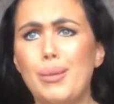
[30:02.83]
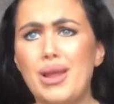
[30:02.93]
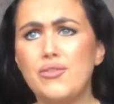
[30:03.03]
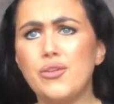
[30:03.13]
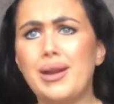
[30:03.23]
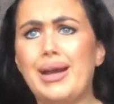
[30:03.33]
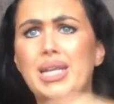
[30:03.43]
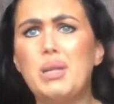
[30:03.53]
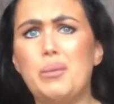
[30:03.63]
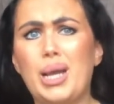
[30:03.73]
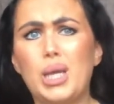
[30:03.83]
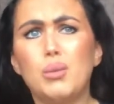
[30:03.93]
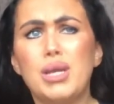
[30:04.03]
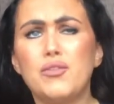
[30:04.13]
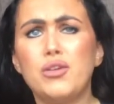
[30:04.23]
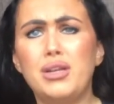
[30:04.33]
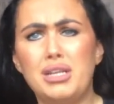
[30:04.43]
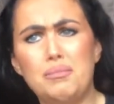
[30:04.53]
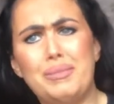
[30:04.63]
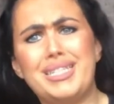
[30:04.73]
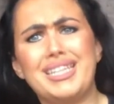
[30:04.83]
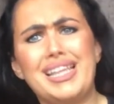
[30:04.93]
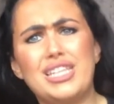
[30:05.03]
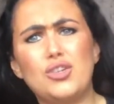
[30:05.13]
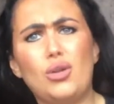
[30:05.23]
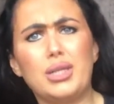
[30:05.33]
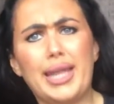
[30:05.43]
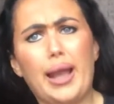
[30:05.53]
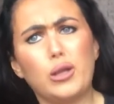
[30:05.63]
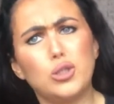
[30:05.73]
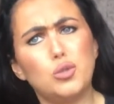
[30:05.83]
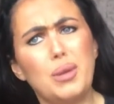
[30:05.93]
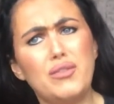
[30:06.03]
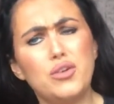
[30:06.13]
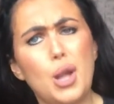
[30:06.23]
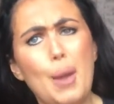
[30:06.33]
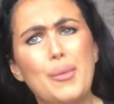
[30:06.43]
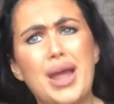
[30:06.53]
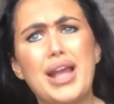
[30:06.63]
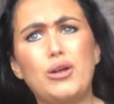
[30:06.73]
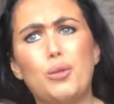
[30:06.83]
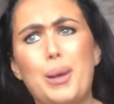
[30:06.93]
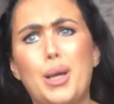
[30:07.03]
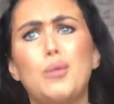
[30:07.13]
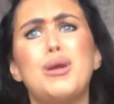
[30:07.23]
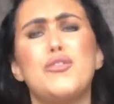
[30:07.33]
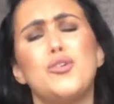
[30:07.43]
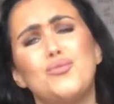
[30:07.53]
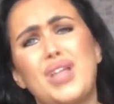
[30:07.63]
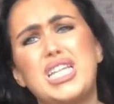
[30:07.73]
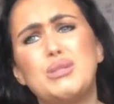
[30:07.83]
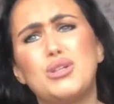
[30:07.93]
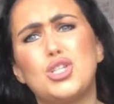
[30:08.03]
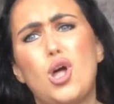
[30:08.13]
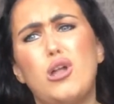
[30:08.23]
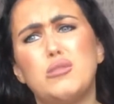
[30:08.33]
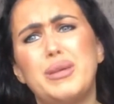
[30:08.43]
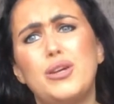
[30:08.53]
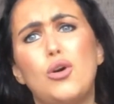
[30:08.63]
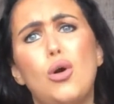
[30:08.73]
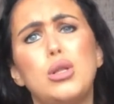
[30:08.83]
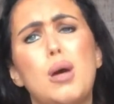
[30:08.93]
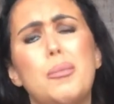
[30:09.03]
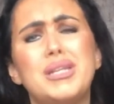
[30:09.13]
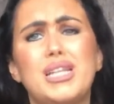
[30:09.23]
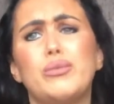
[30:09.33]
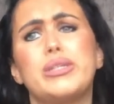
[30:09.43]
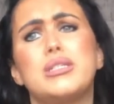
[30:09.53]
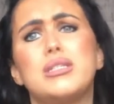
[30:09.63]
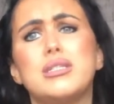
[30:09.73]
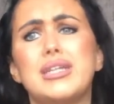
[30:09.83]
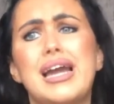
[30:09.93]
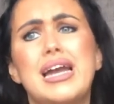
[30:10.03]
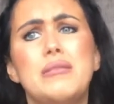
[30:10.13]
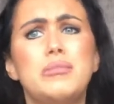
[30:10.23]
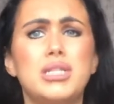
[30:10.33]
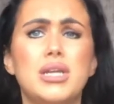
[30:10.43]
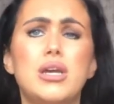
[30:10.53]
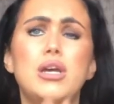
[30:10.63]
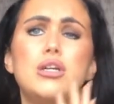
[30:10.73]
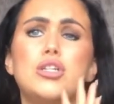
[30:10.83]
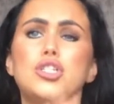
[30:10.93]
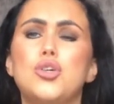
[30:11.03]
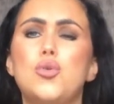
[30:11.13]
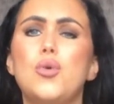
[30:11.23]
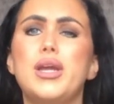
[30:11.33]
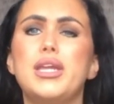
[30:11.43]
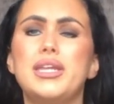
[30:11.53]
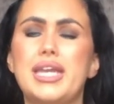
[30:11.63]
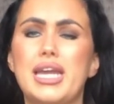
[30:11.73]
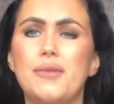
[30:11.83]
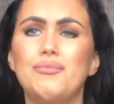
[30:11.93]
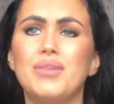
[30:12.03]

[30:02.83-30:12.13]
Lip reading: Waver and the Wicca Waver. Basically, it's called Texture Waver now, but I call it Wicca Waver. That's what it's all been called up until recent times. So, yeah.